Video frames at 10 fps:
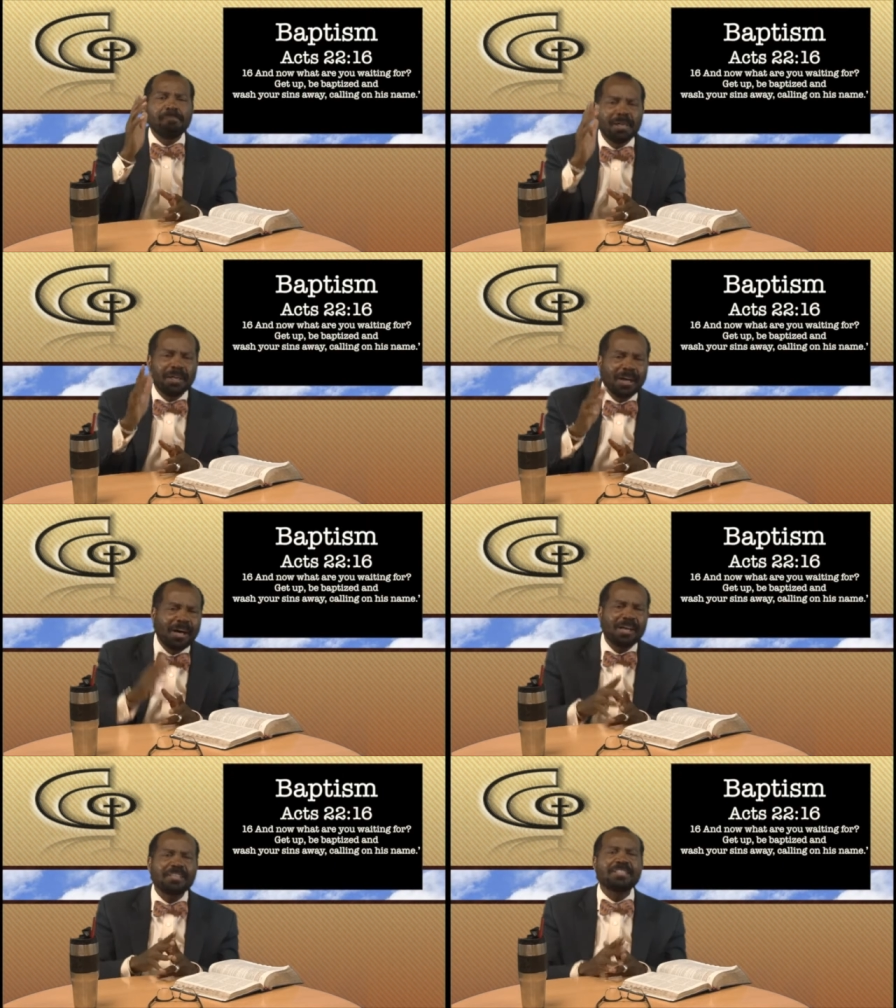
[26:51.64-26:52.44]

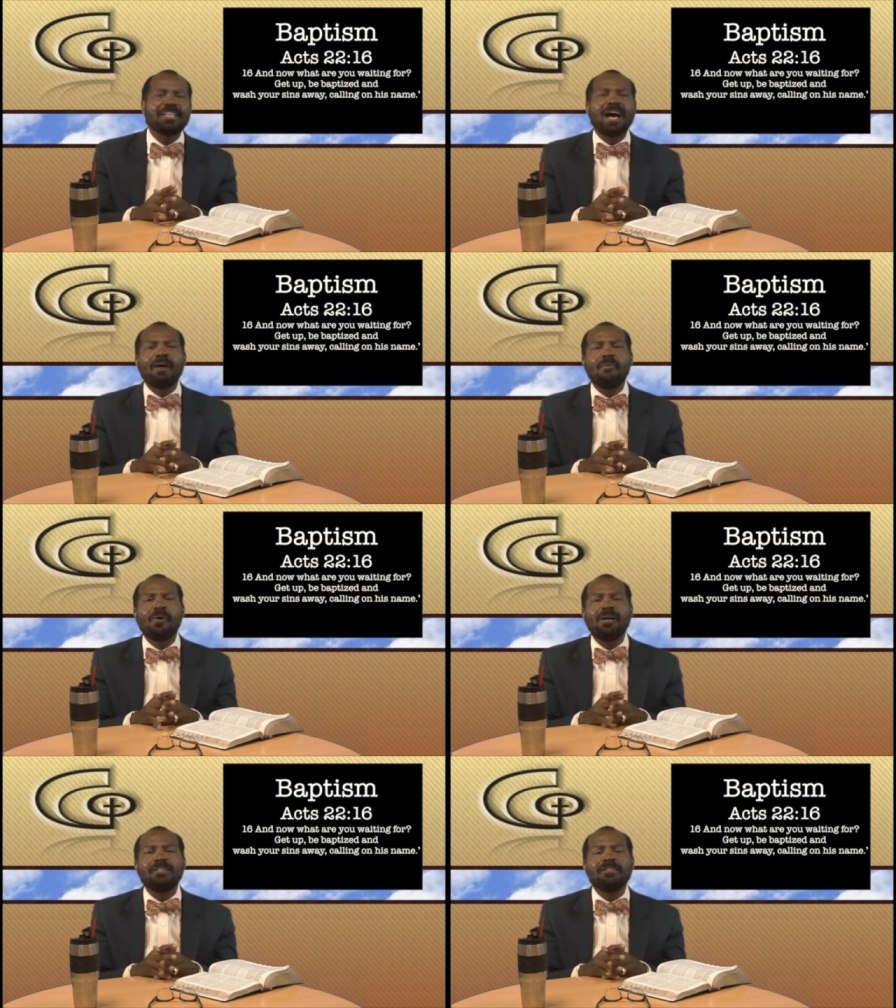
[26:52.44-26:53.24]
because I
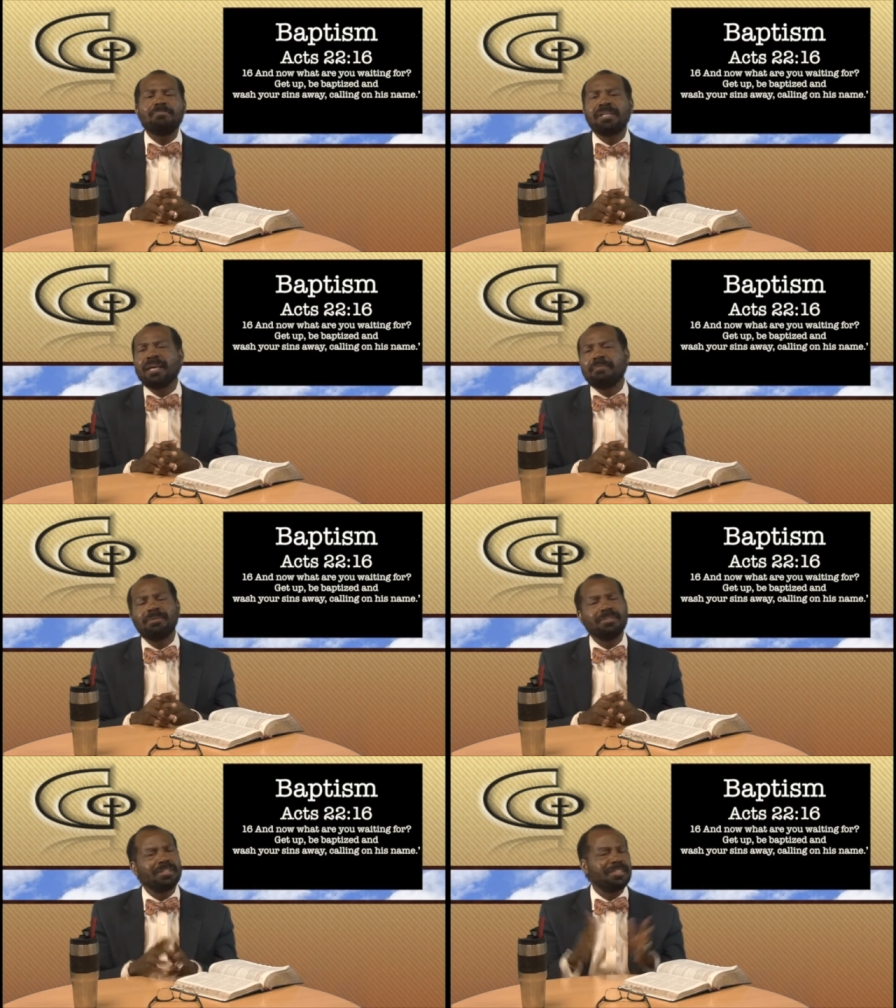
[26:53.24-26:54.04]
want to be
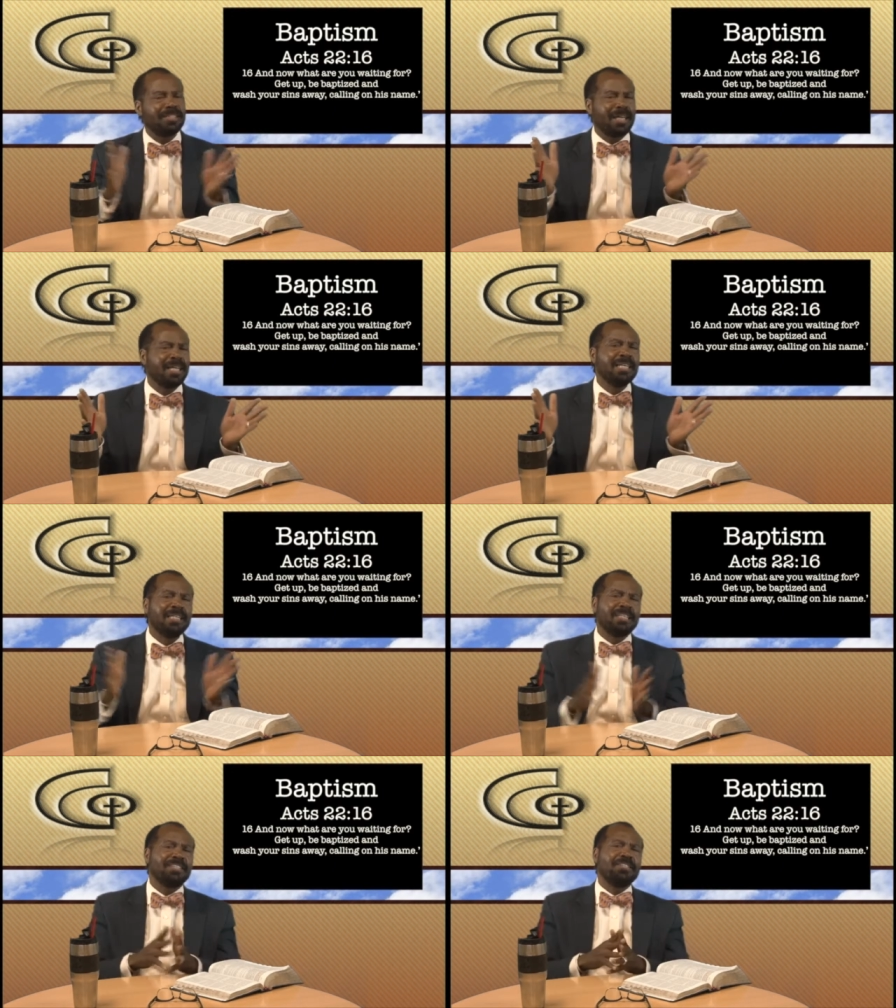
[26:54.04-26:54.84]
able to say,
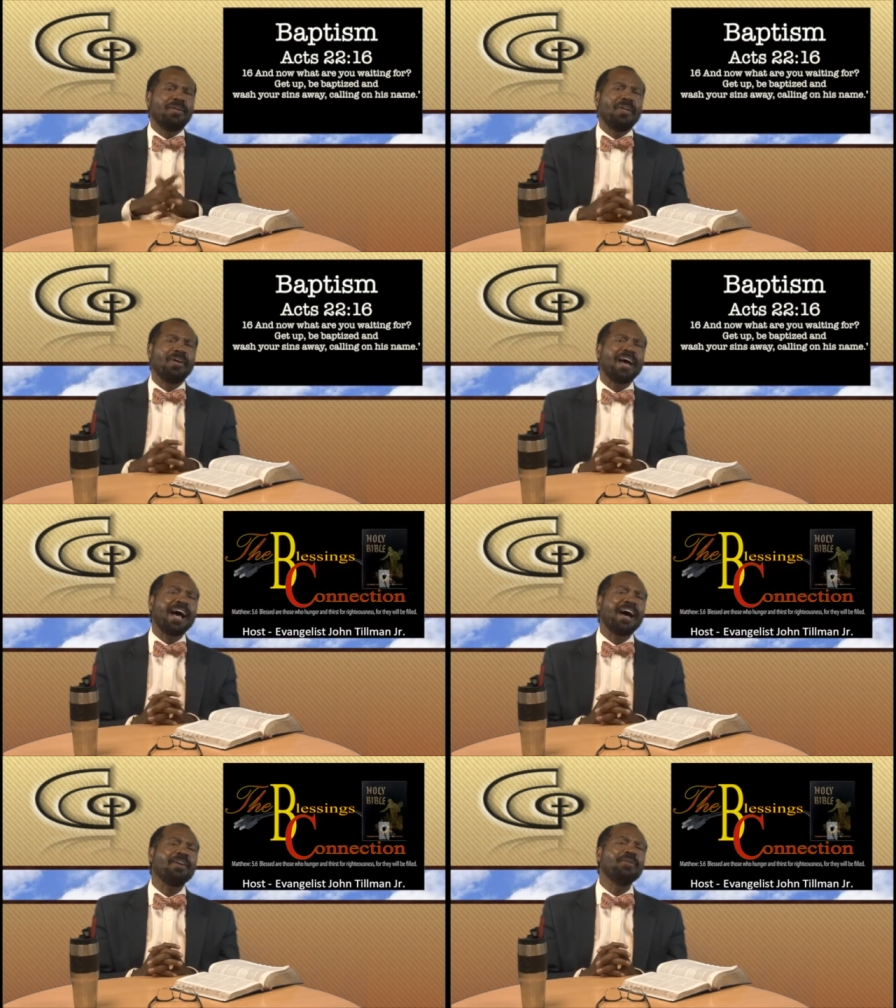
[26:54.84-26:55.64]
It's no longer
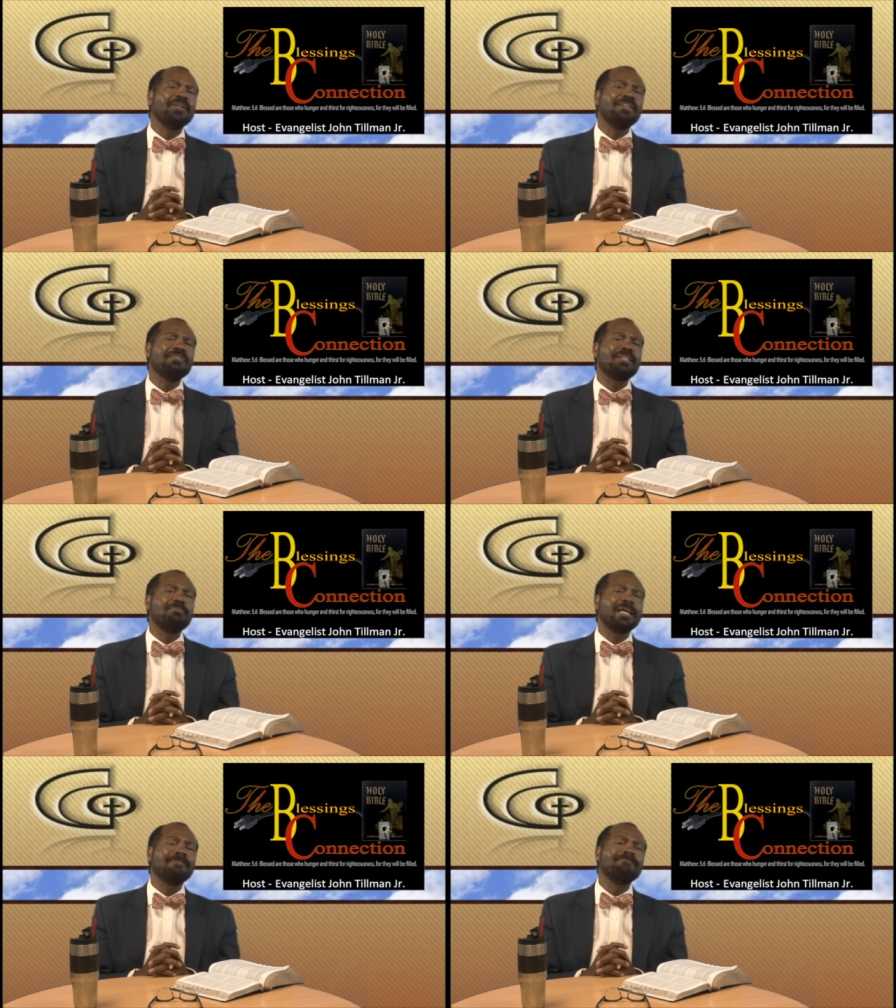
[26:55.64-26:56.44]
I who lives
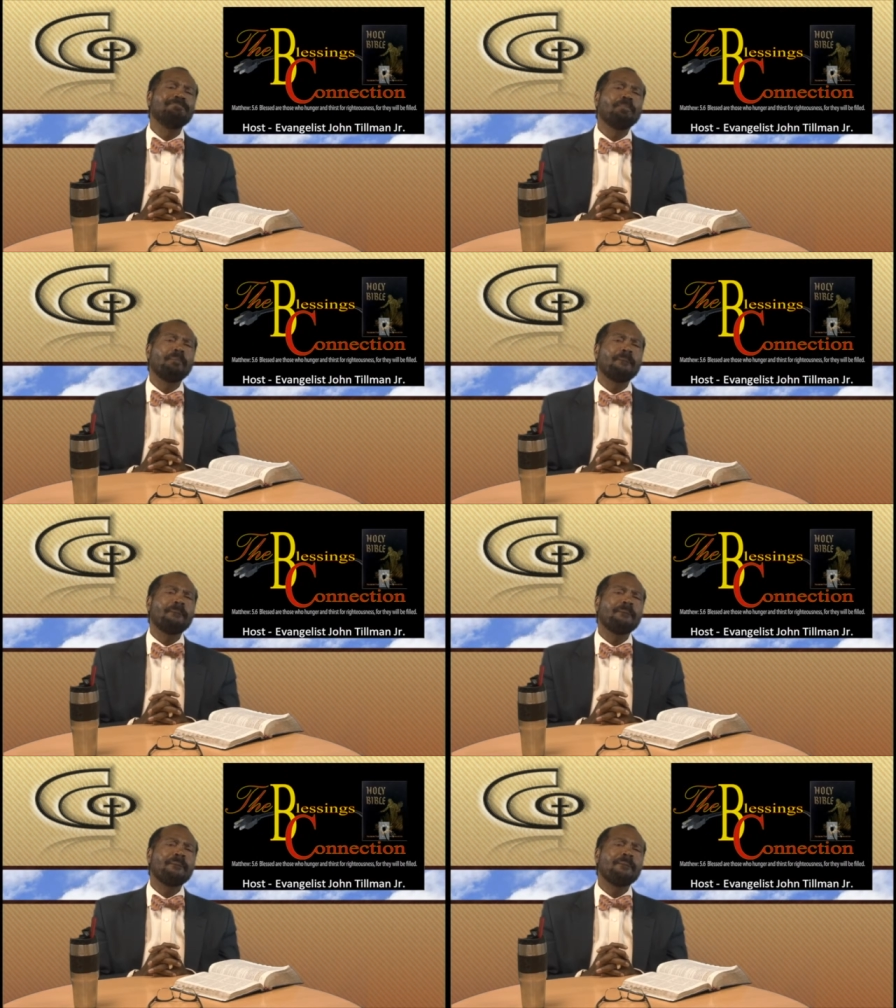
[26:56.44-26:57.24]
in me,
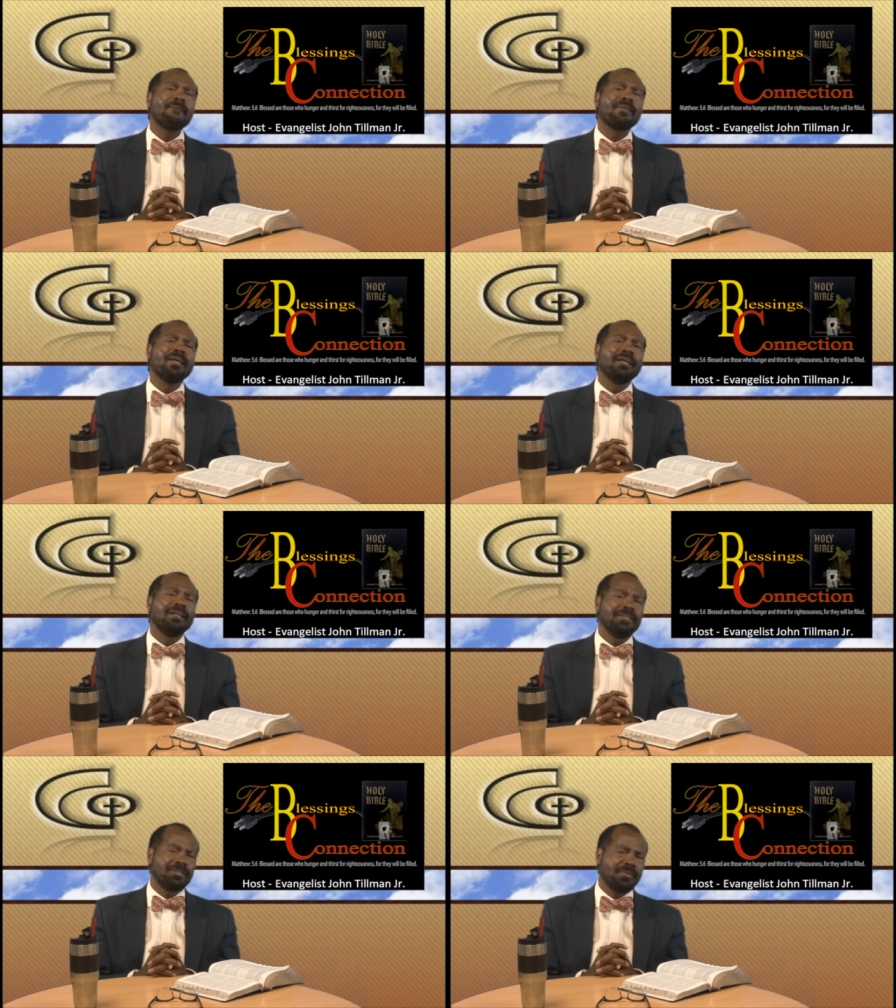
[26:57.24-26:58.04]

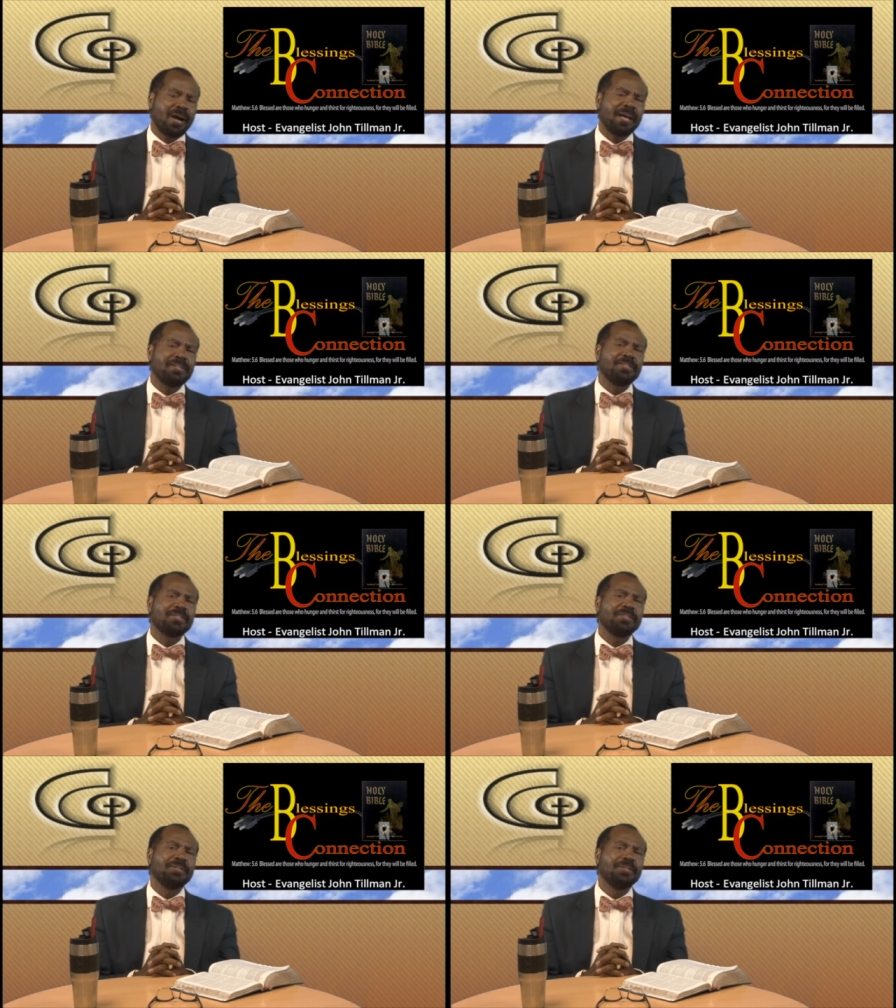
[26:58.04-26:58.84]
it's
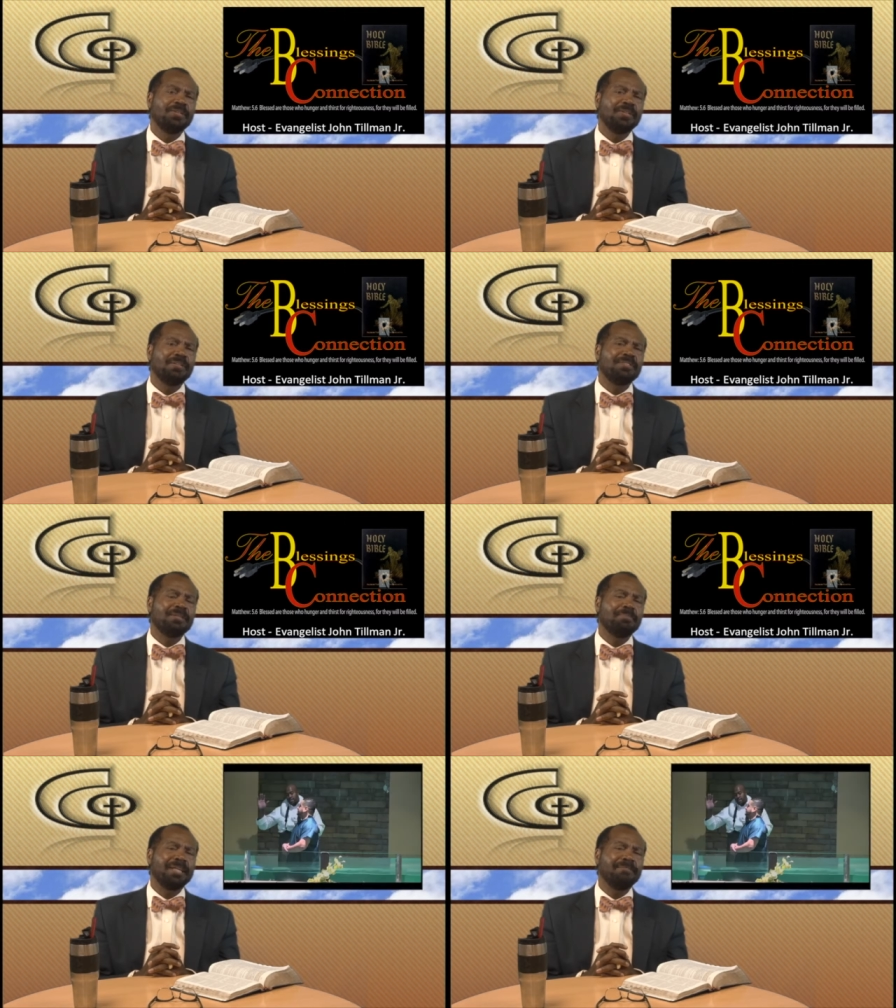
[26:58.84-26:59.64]
Christ who lives
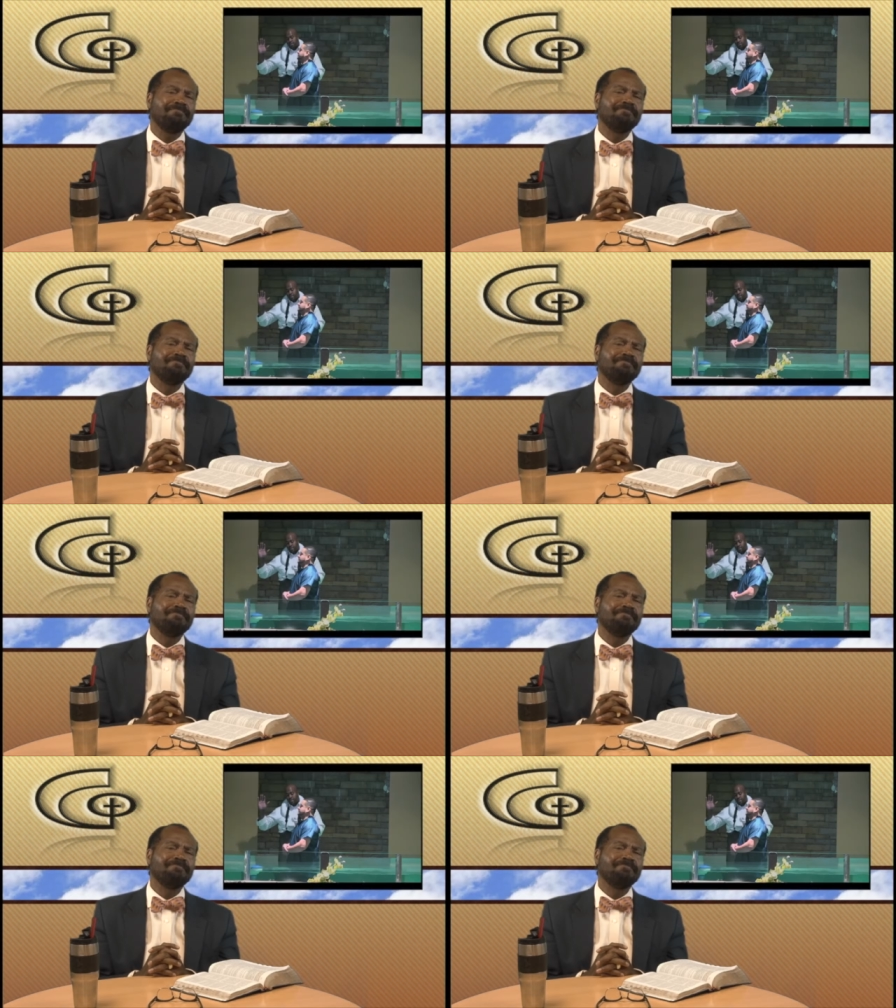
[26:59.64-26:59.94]
in me.